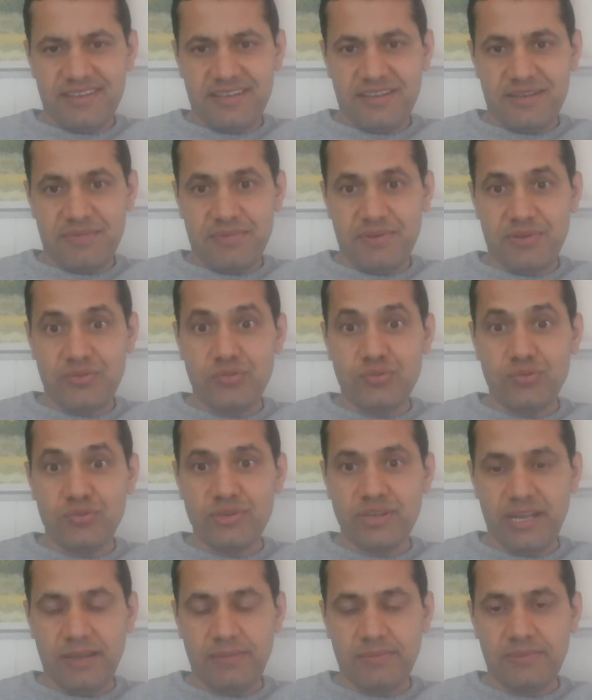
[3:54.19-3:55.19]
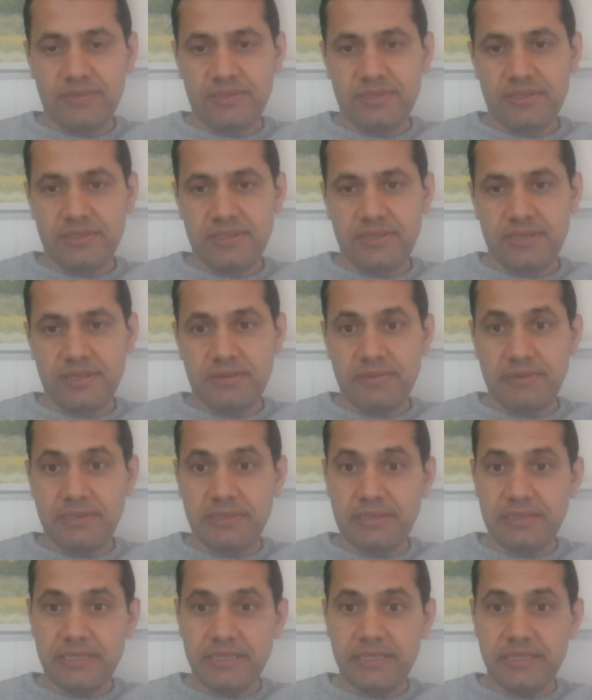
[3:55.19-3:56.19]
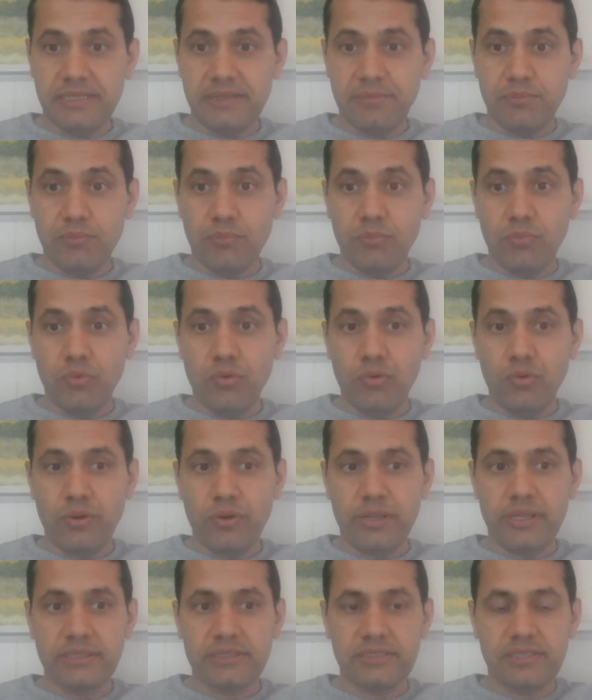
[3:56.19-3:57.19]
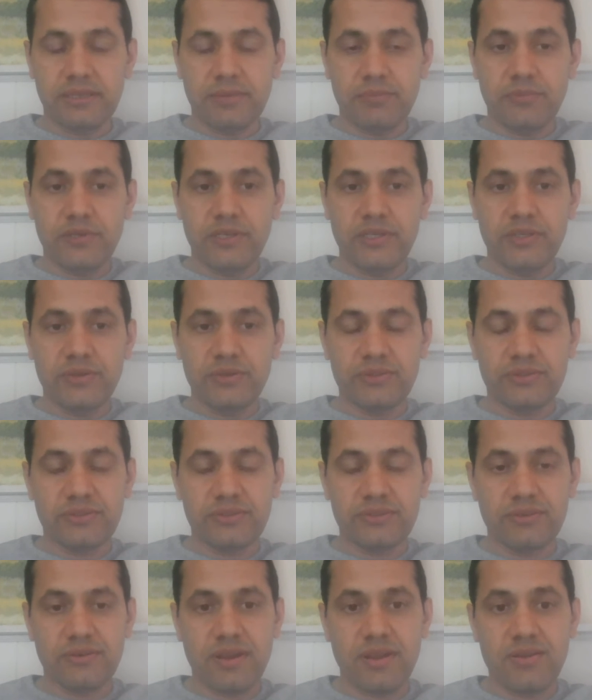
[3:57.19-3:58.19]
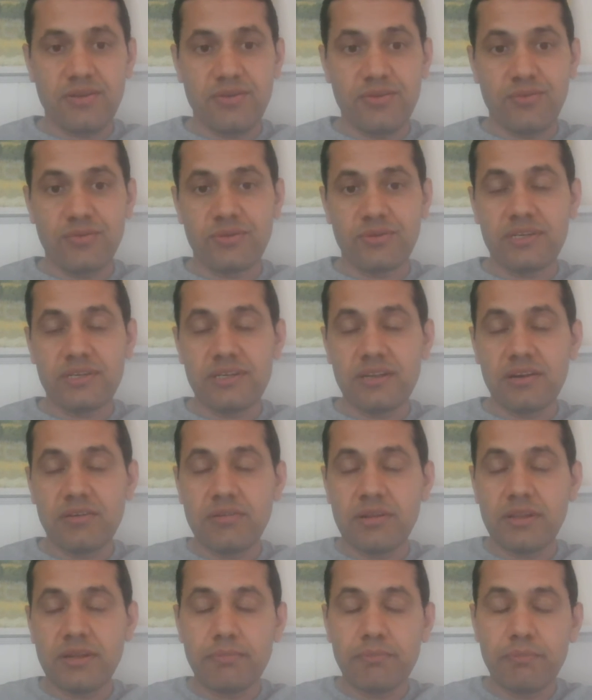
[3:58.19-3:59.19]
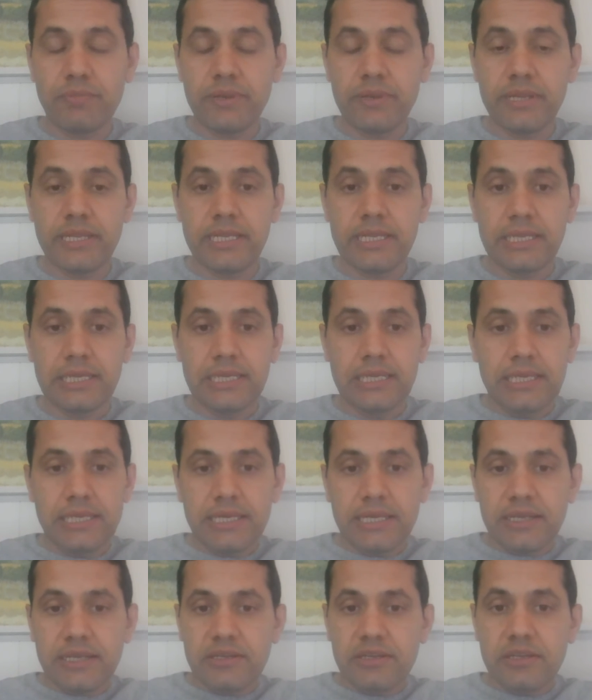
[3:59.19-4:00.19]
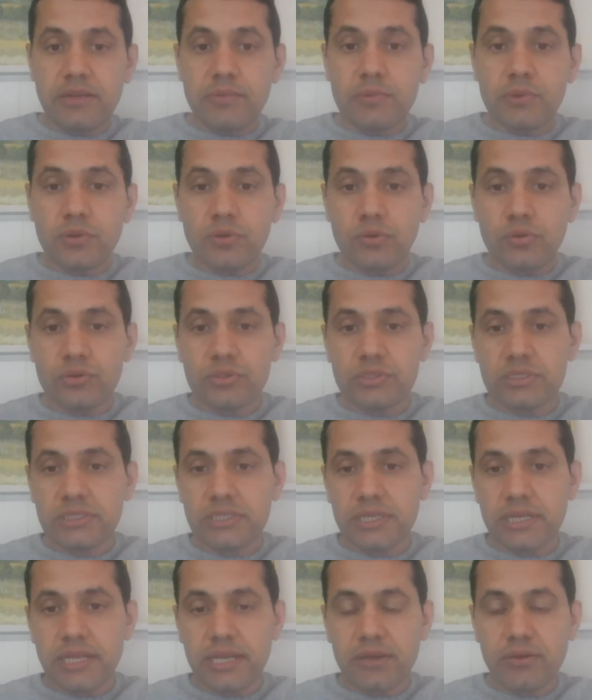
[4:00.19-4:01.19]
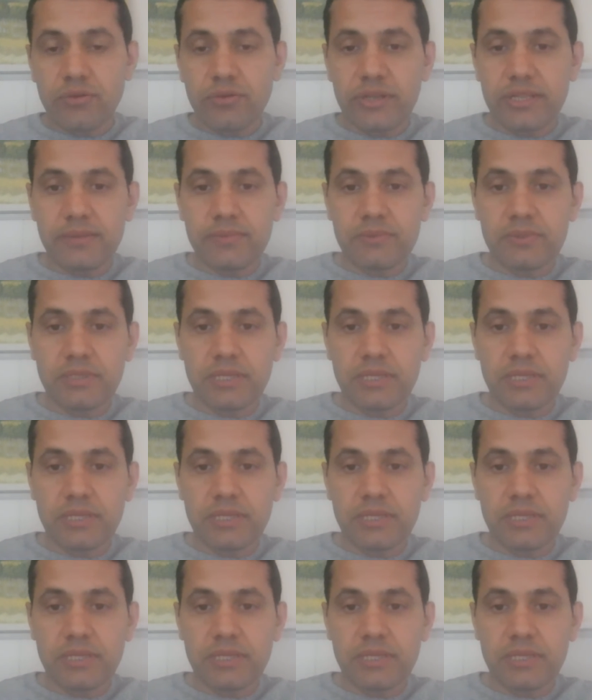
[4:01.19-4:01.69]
even 2 times, even more in some videos. So I noted down every terminologies and acronyms